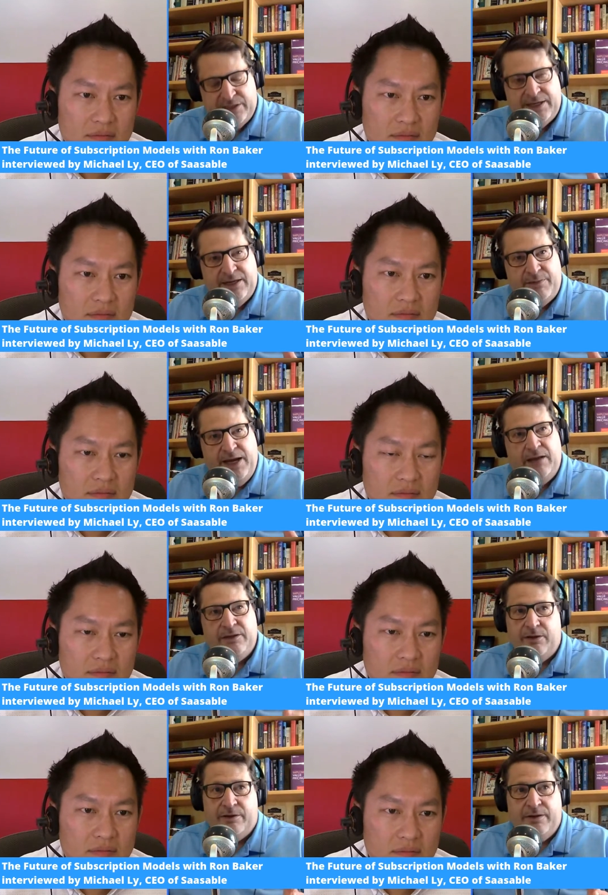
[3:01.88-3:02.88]
Speaker 1: is going to be
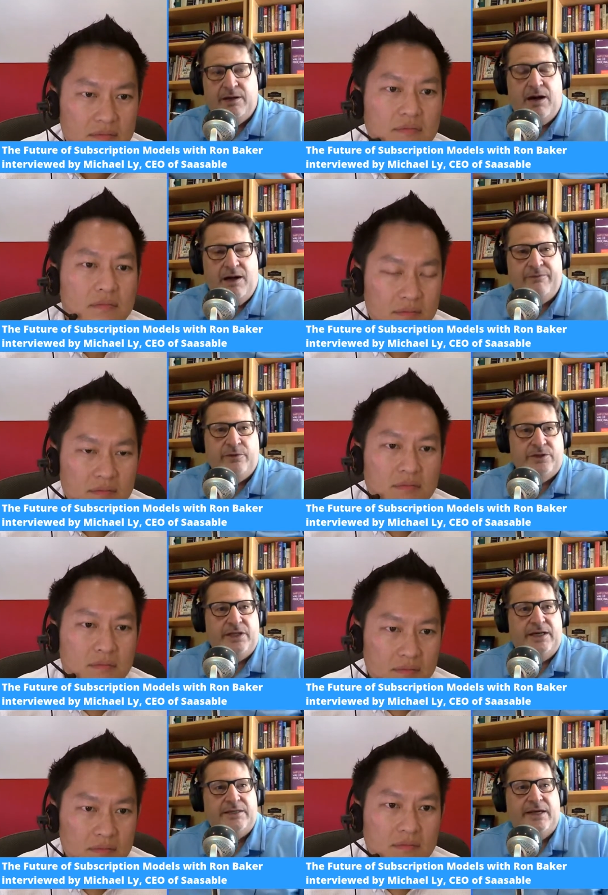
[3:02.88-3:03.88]
out there that offers
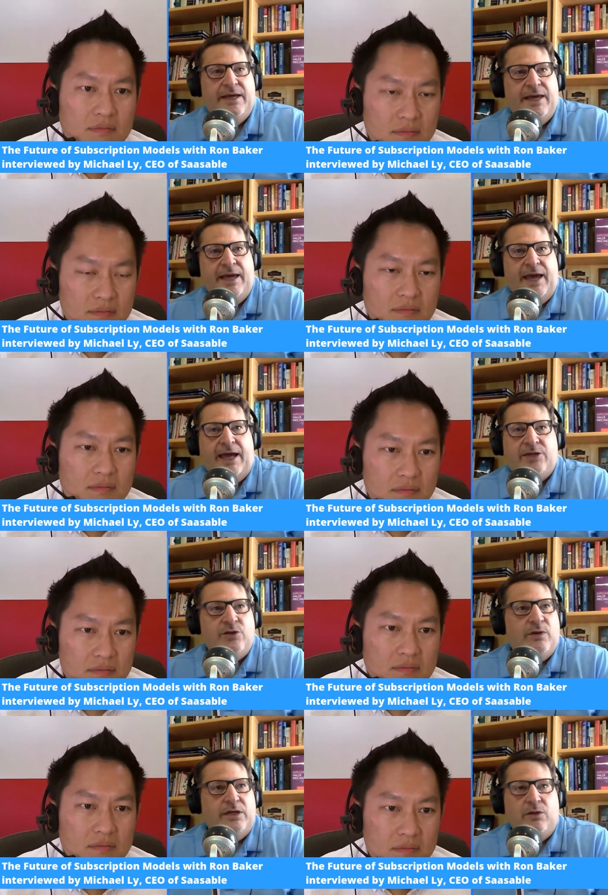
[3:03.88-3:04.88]
this. And
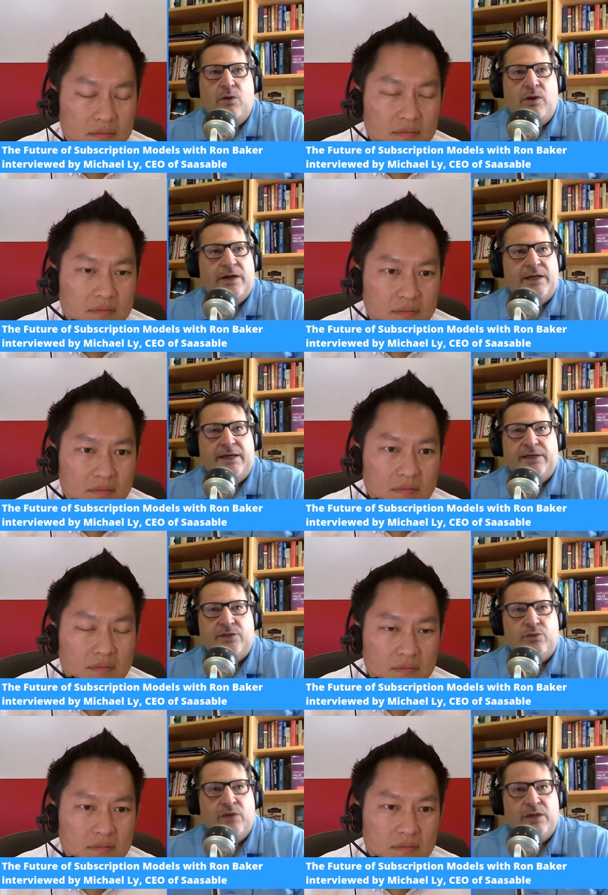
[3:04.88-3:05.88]
to ignore it
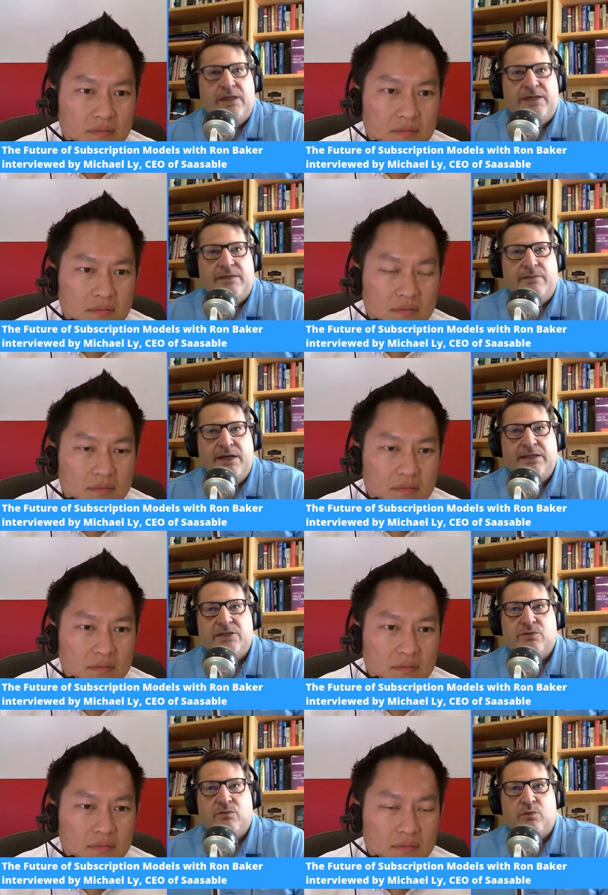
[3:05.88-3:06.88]
is really to
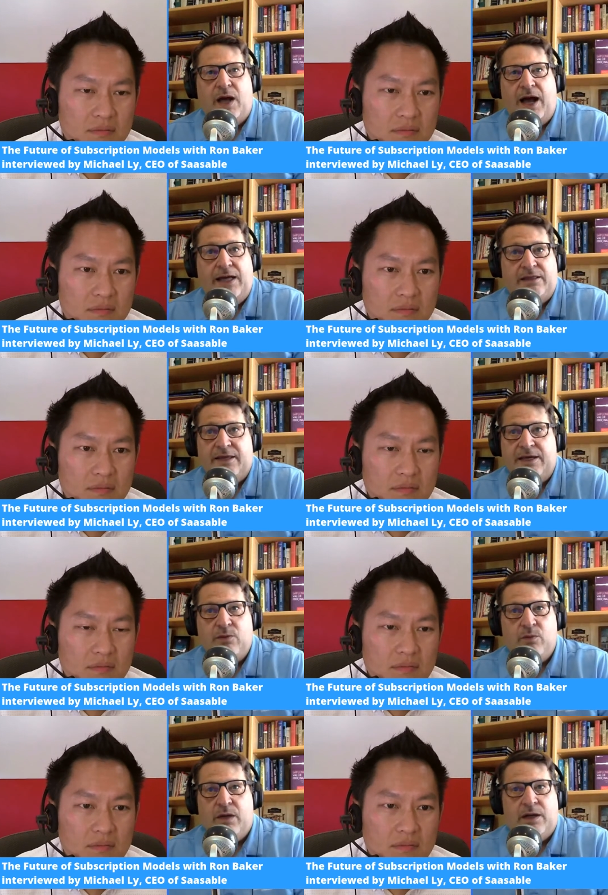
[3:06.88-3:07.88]
miss, I
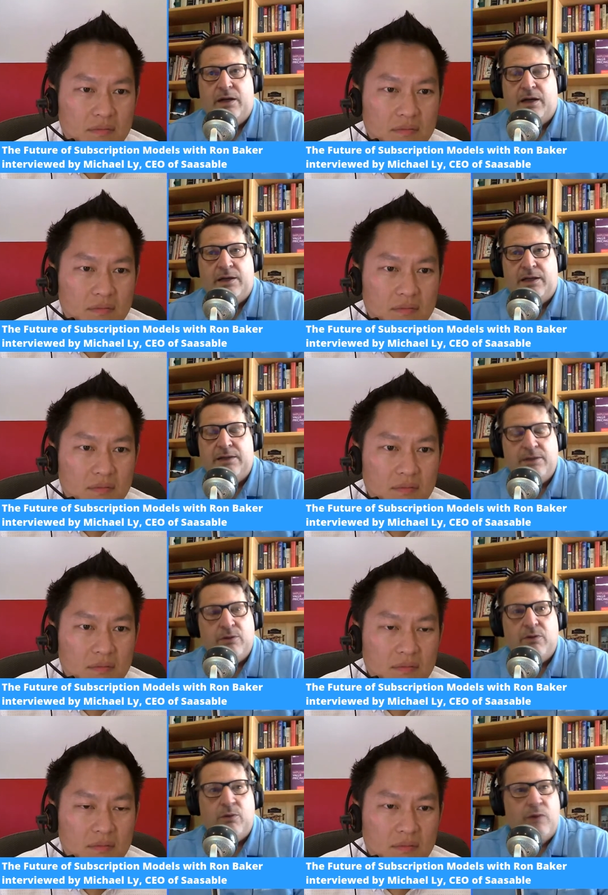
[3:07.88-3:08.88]
think, a, a,
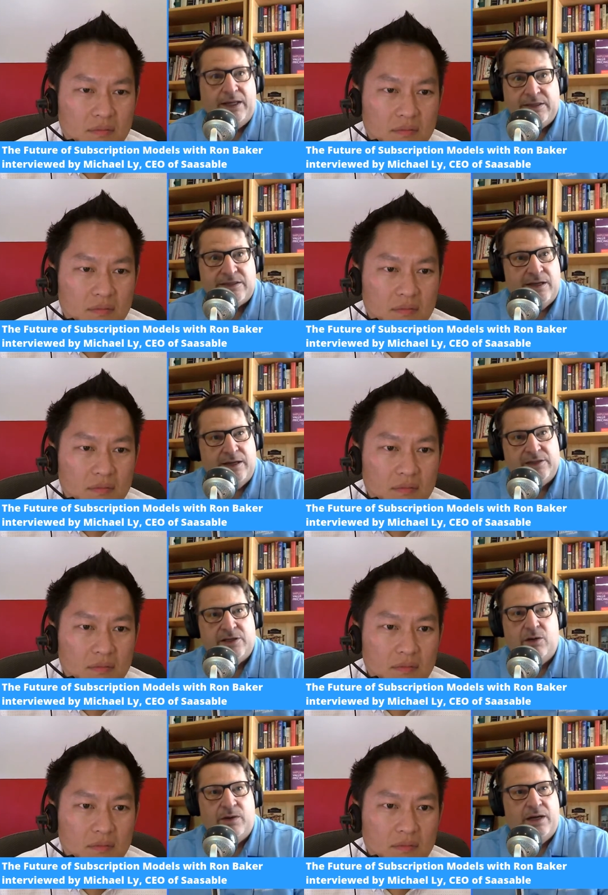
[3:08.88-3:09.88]
literal
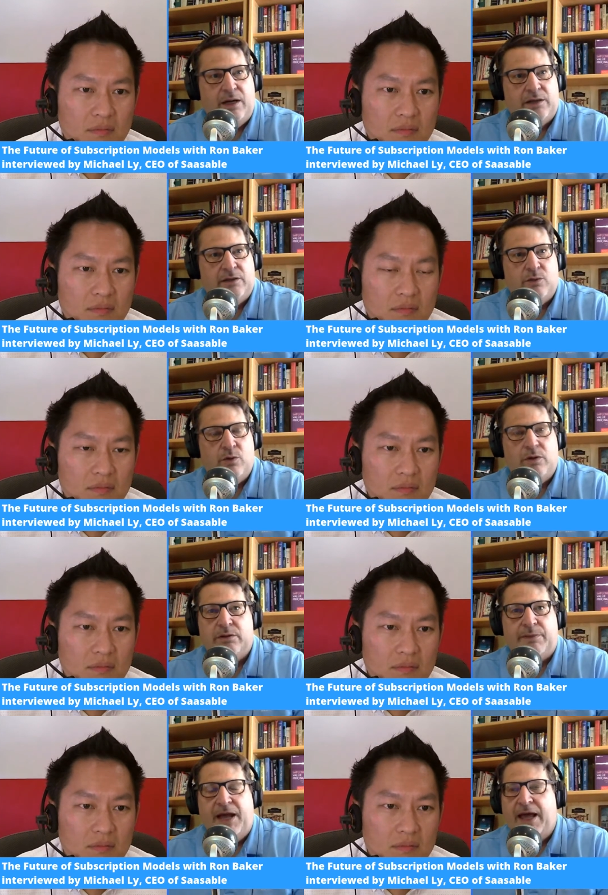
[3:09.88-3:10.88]
renaissance going on in the
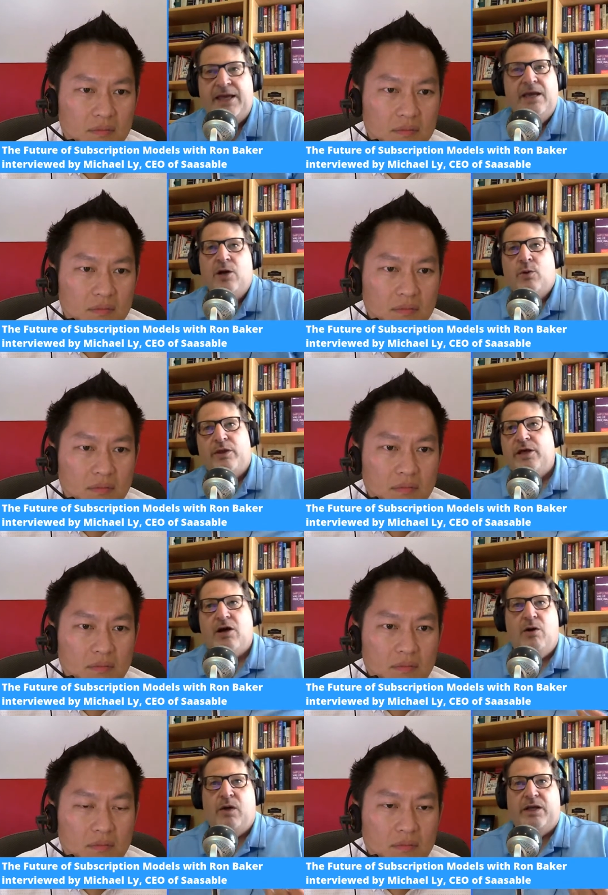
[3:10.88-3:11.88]
world. I mean, I, whether you
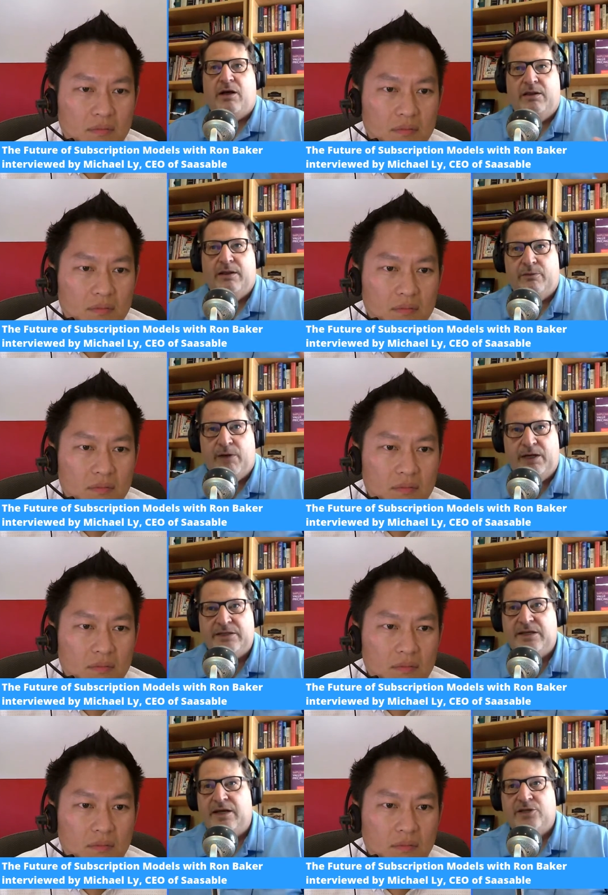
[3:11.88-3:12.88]
call, want to call it a
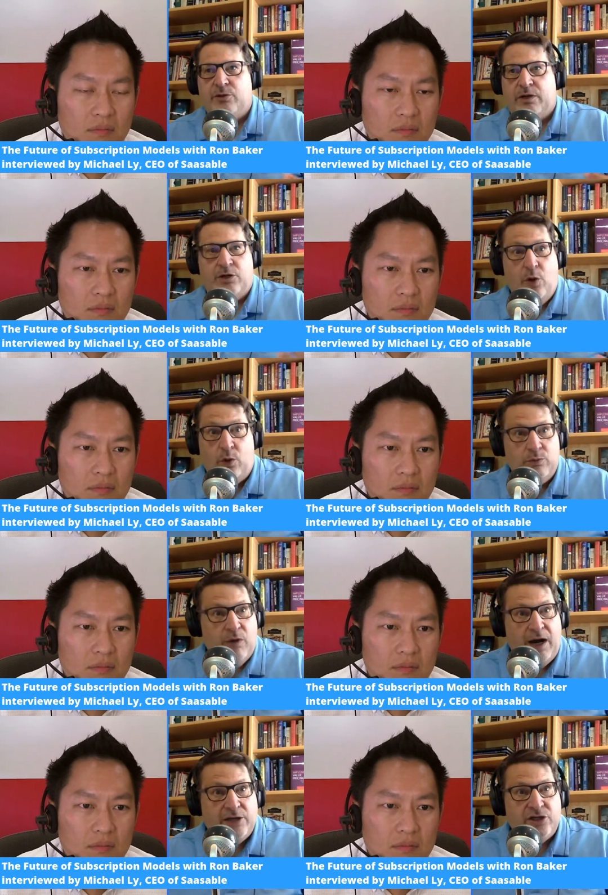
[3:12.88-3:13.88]
renaissance or a gold
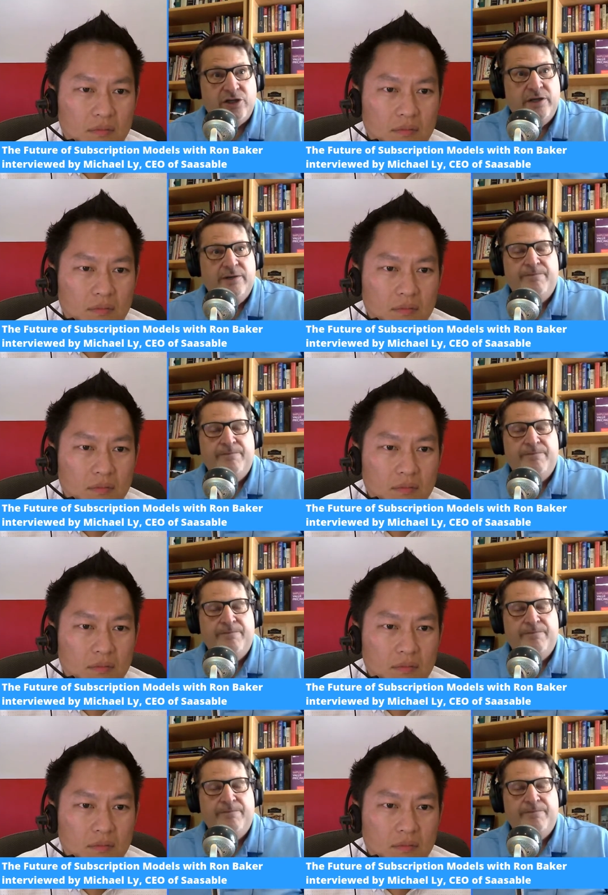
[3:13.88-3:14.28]
rush,